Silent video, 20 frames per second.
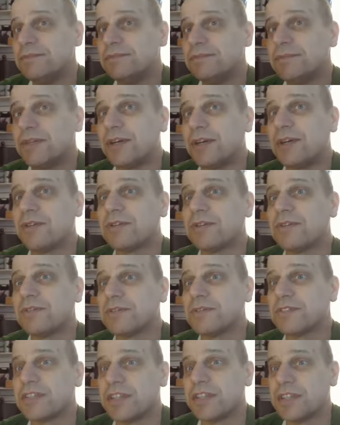All
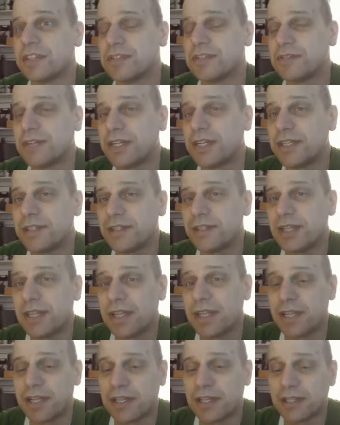those things, right?
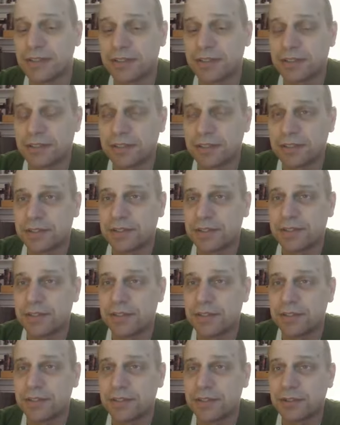And,
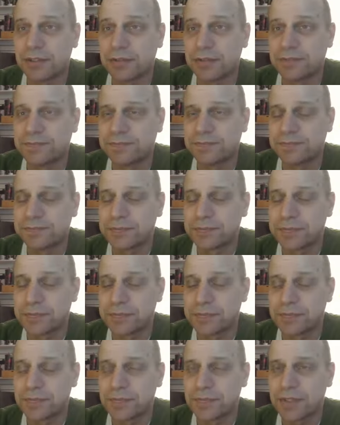you know,
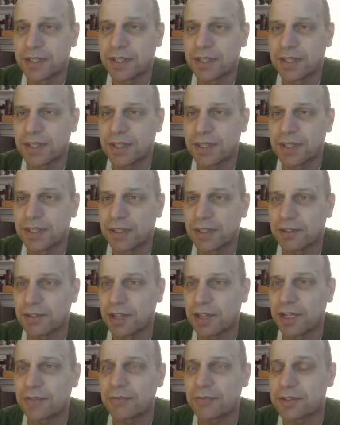a
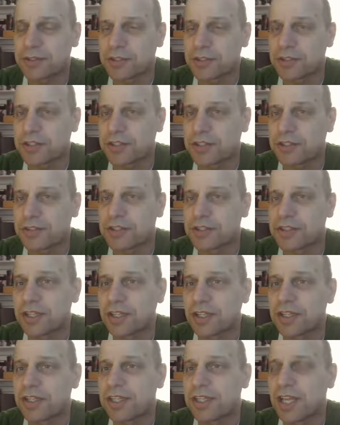lot of us are still
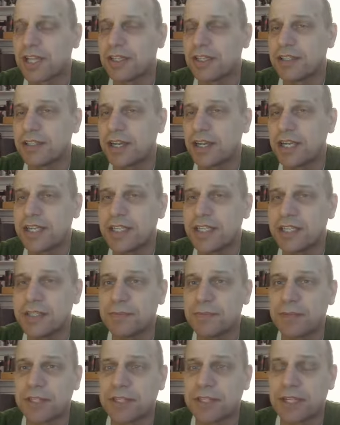stuck in that
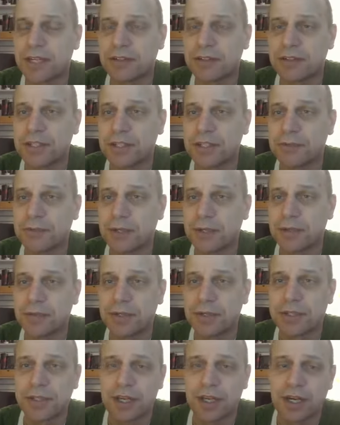90s mentality where
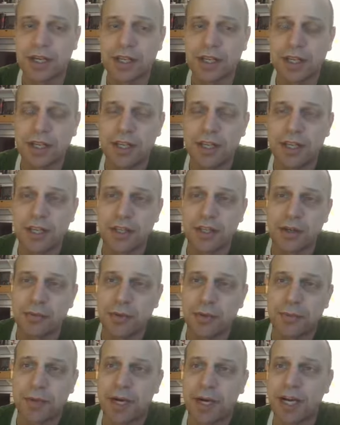we thought, you know,
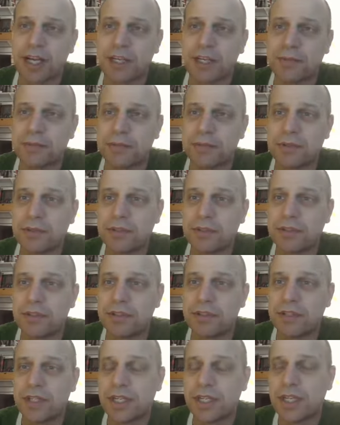we buy a
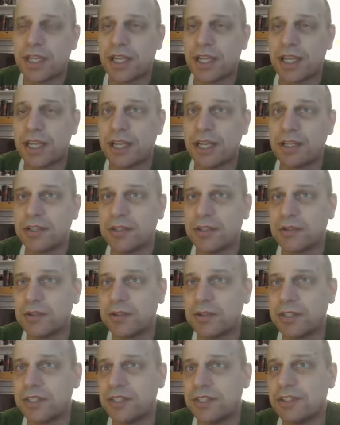computer and, you
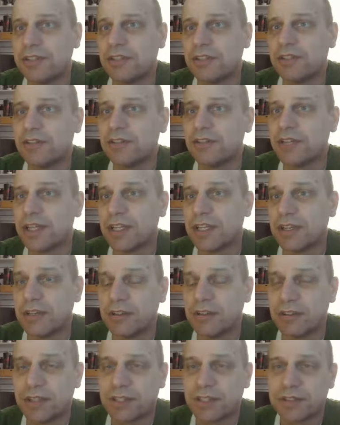know, a year
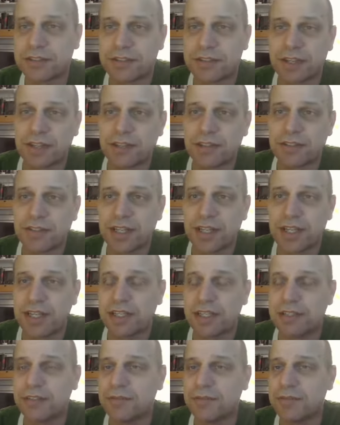later it's out of
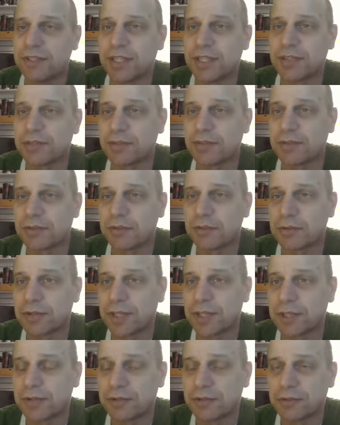date and we have to throw
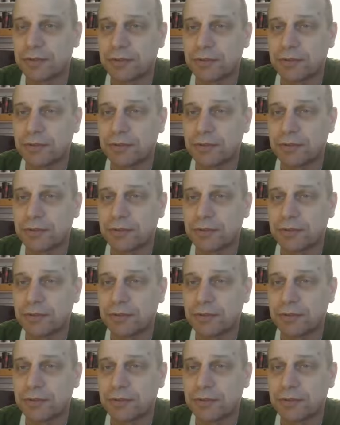it out.